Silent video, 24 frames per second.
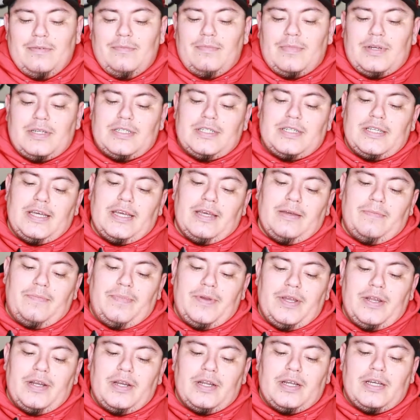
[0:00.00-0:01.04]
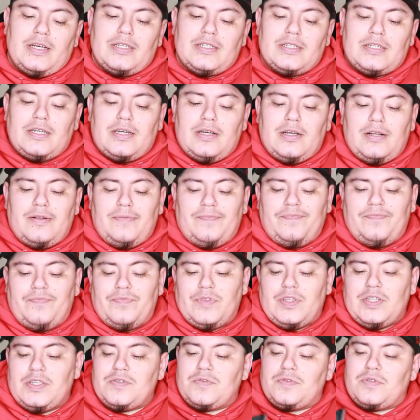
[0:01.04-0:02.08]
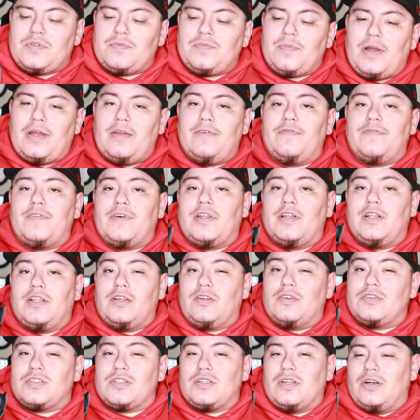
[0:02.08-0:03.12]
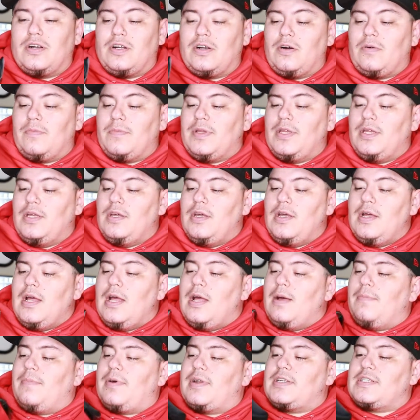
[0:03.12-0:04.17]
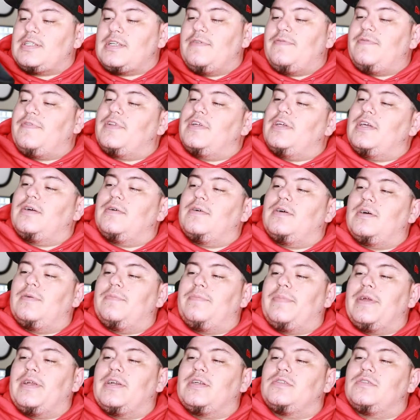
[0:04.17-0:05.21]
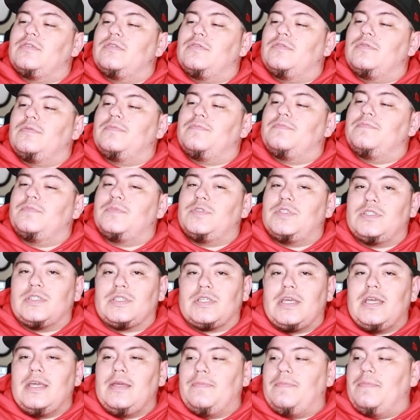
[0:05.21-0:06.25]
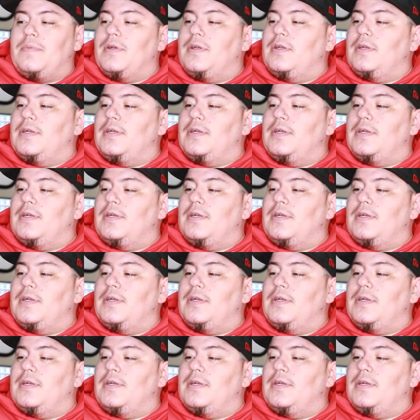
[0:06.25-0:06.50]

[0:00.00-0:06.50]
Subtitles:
my second pair, because these ones might fit a little snug on me. But it's definitely a pair to just keep.